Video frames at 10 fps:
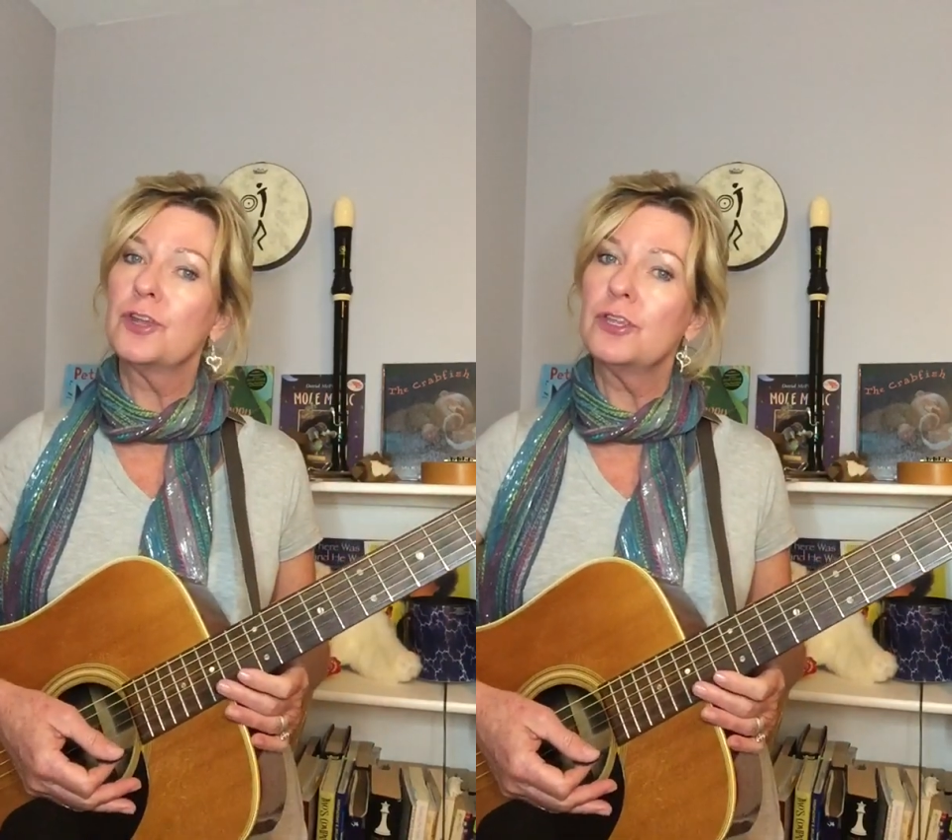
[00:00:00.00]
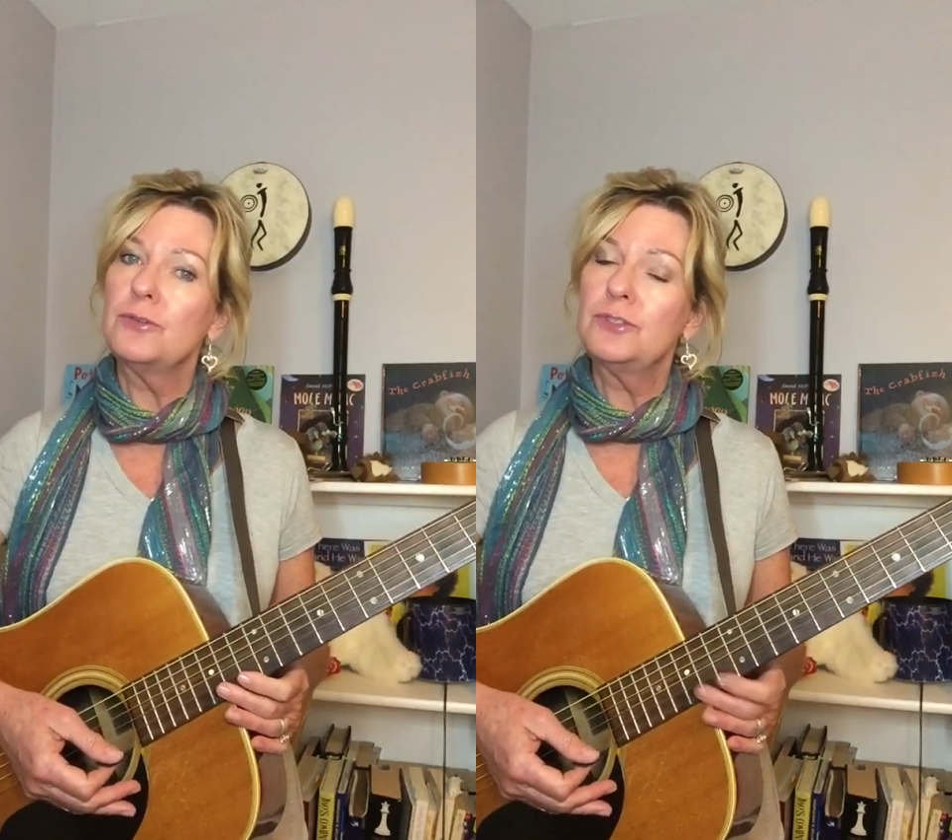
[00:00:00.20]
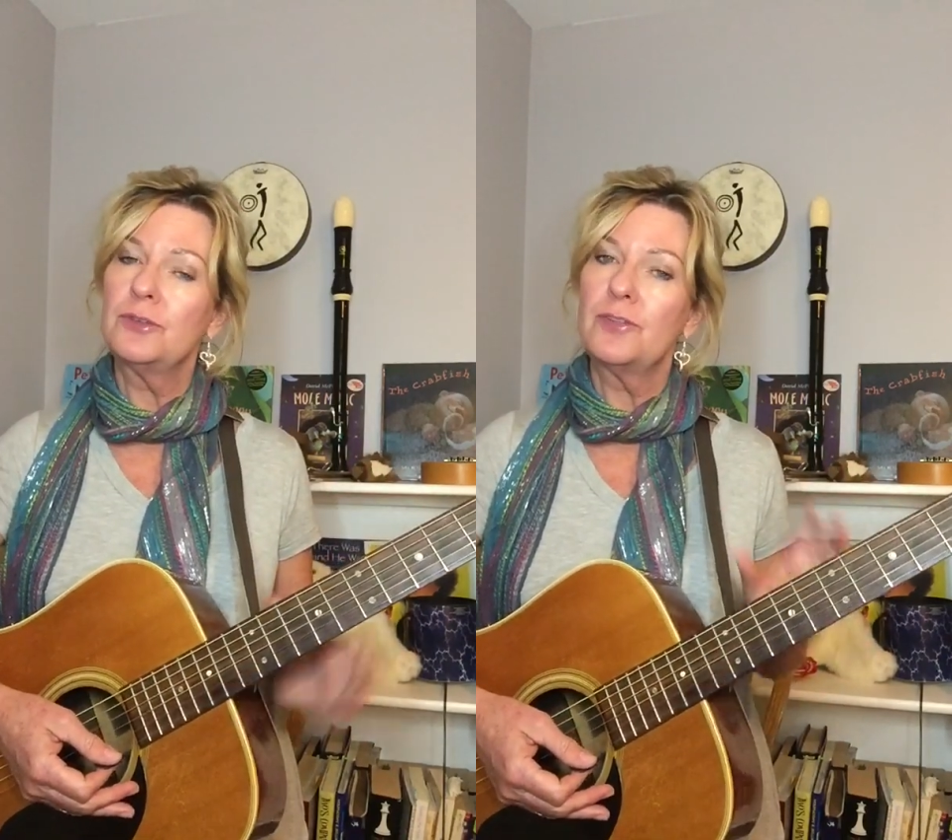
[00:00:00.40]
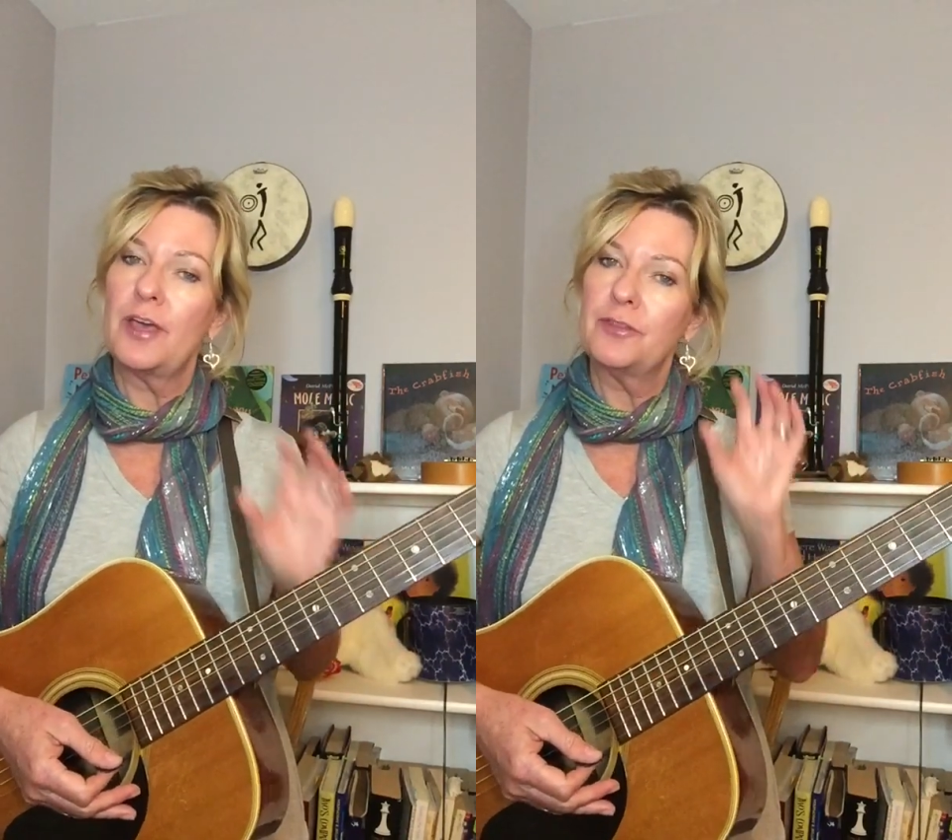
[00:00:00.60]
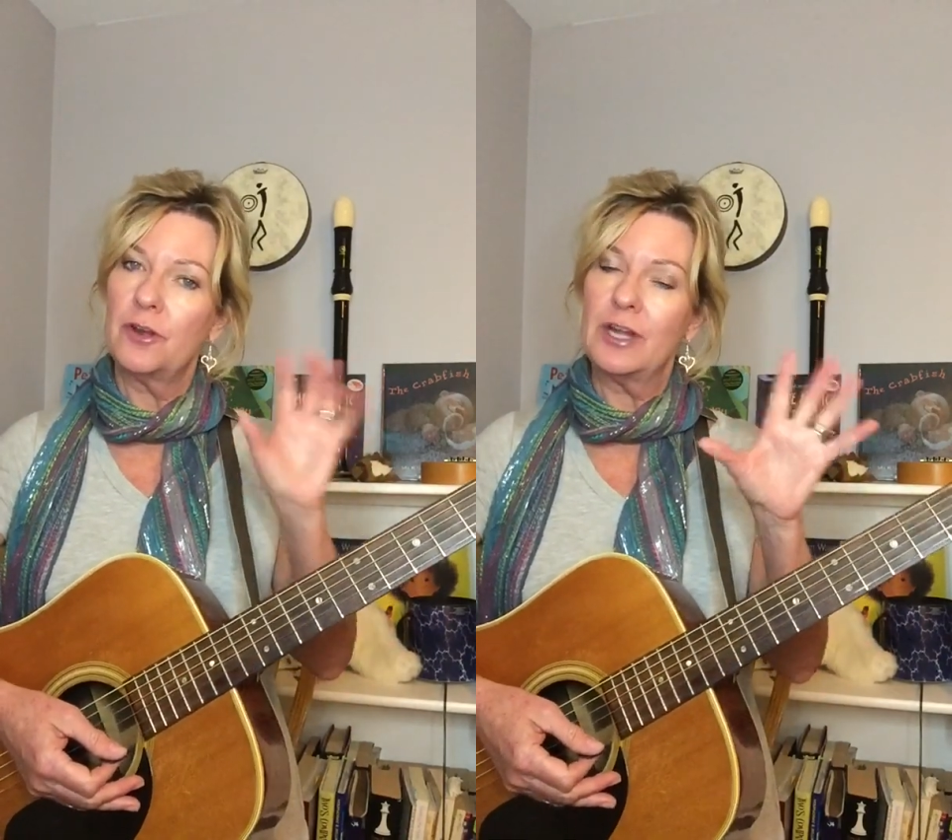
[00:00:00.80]
you so
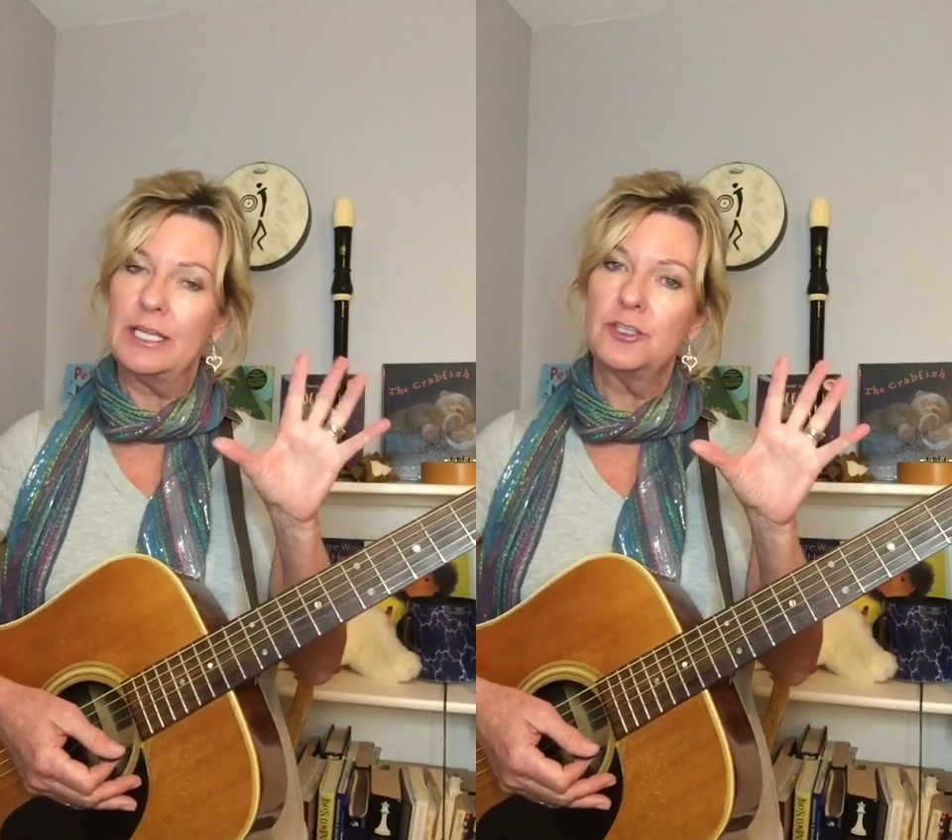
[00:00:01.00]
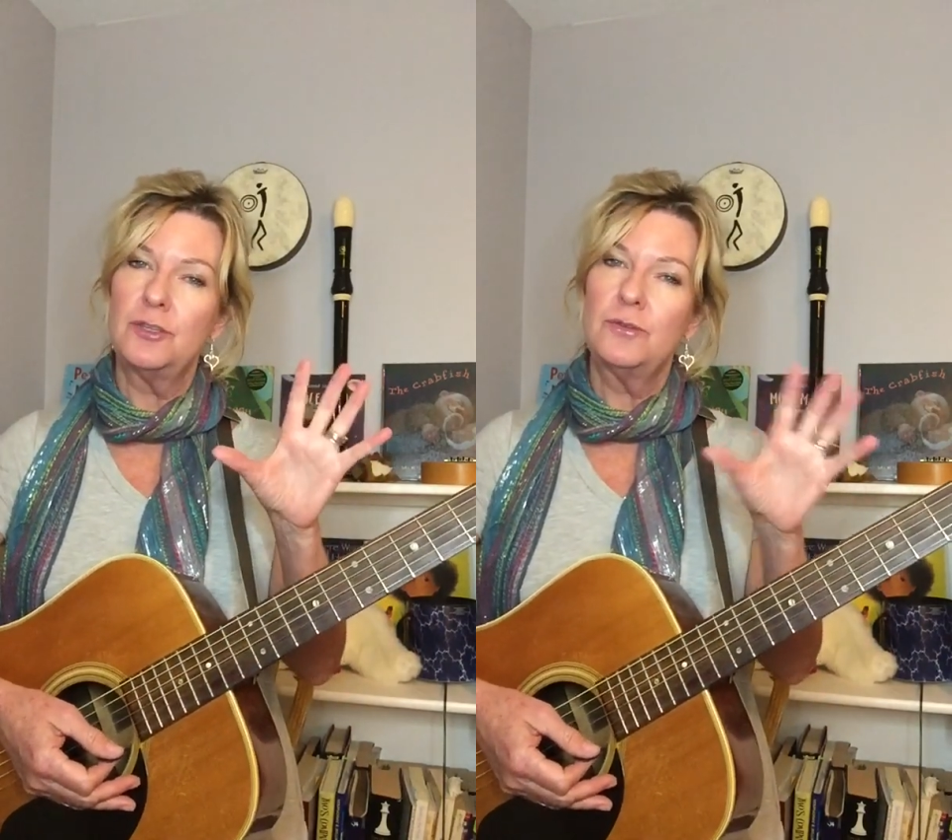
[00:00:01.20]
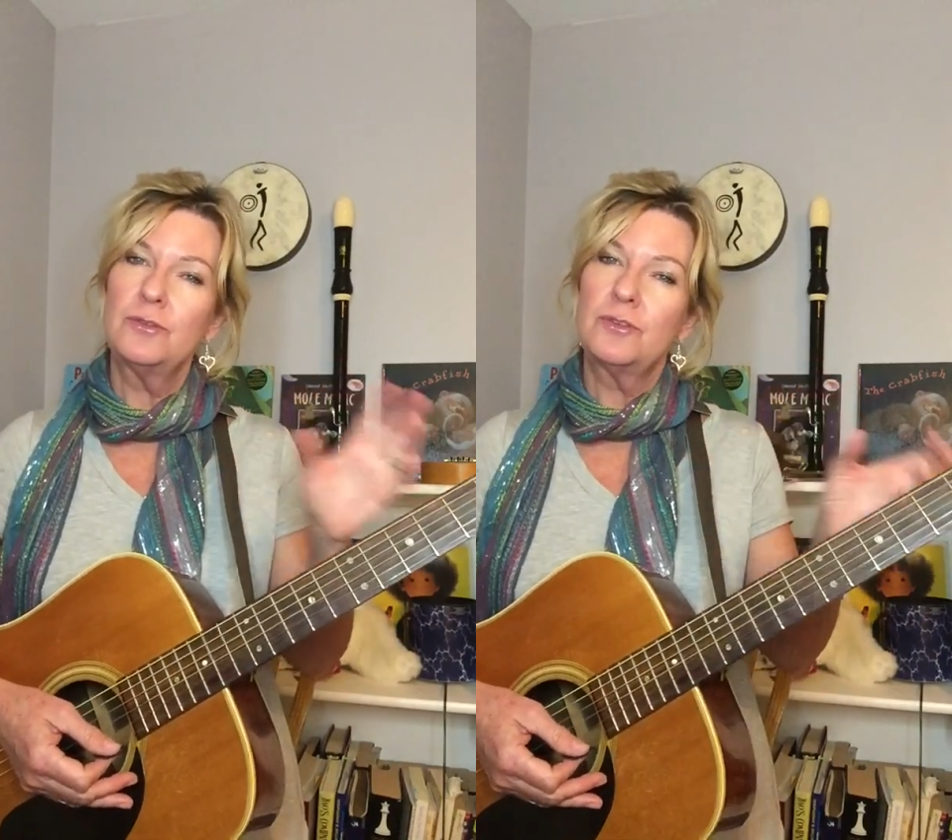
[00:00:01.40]
that they're in tune,